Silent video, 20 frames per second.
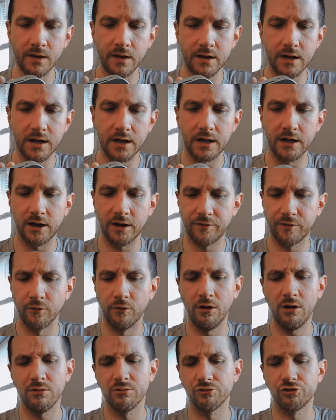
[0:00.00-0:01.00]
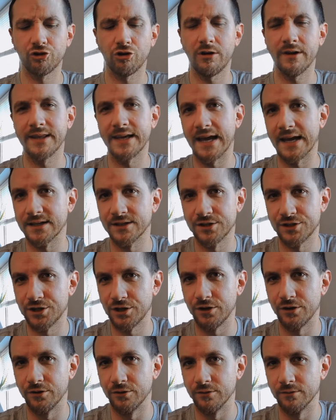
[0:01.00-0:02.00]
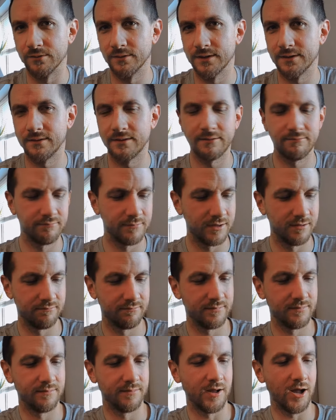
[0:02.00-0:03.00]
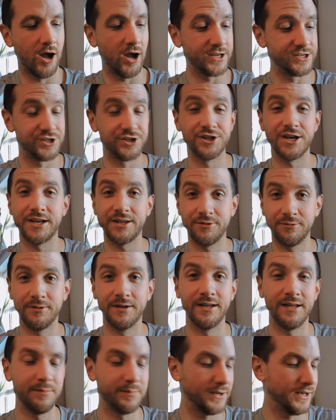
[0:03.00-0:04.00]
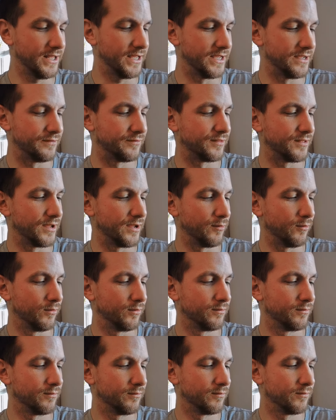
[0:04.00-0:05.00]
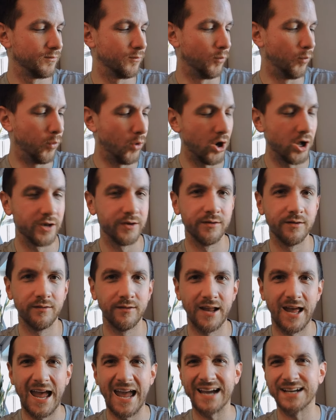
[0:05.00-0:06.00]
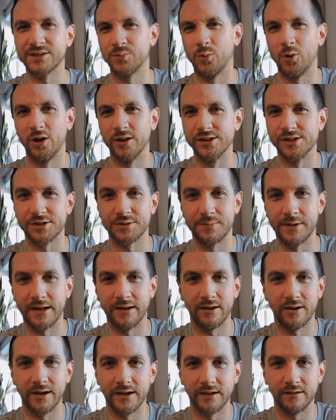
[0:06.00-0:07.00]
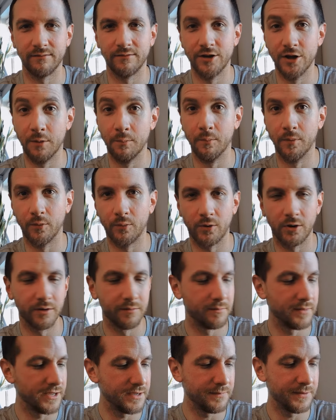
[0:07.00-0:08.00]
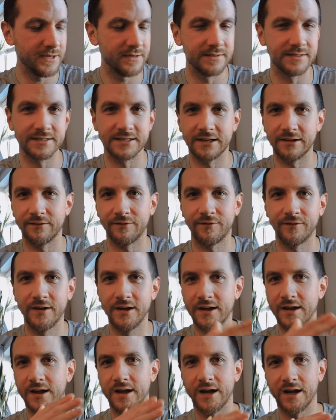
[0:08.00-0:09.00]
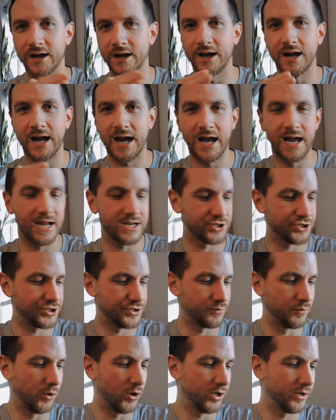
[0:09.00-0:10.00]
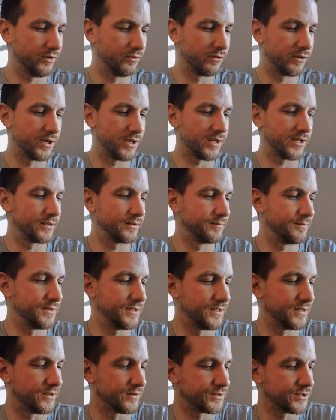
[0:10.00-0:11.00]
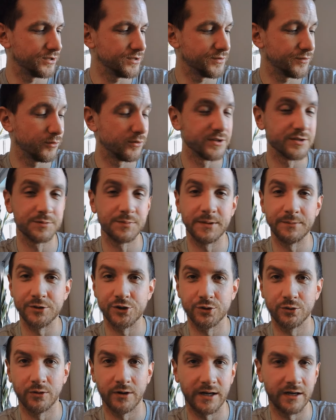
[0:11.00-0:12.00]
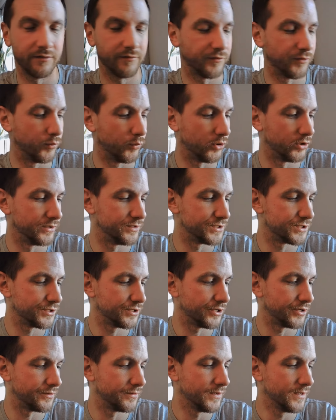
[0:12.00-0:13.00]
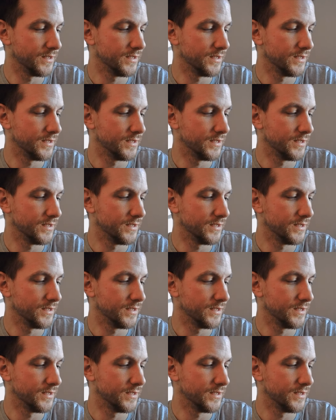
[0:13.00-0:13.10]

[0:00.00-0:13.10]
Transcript: I thought, oh, we'll try the X2. I genuinely believe that X1 just meant like number 1 maybe instead of a #1 or like, you know, so I thought it was maybe shorthand for 1 and 2.